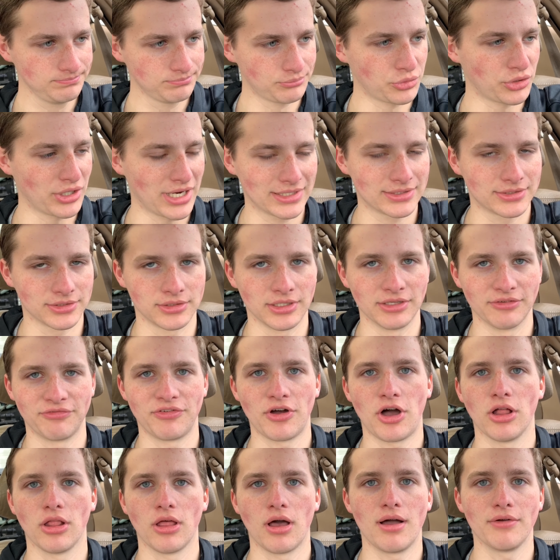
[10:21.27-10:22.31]
practically
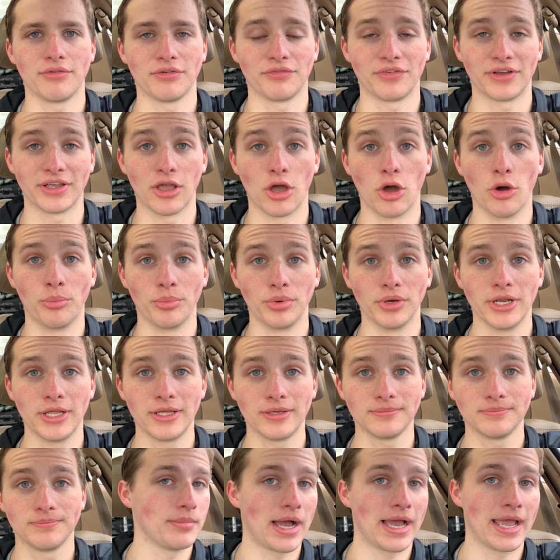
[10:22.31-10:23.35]
fall off if I open
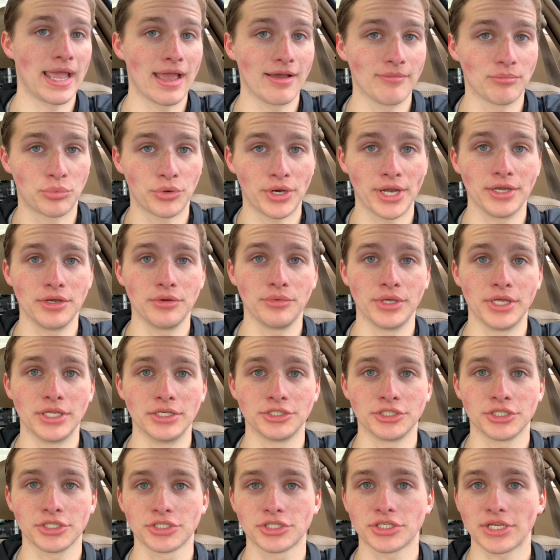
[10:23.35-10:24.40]
it. I have brand new
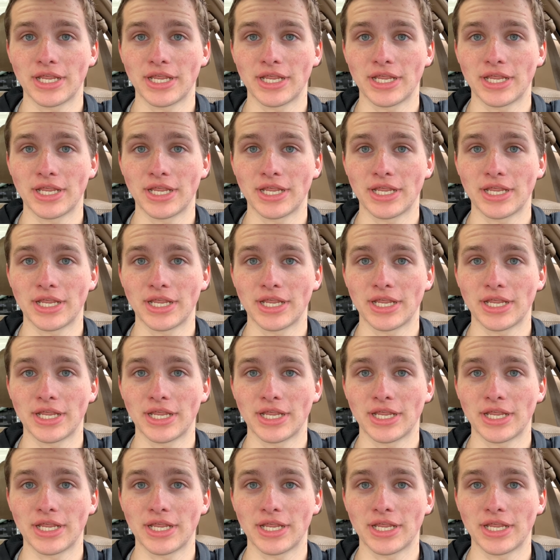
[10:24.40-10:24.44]
hinges,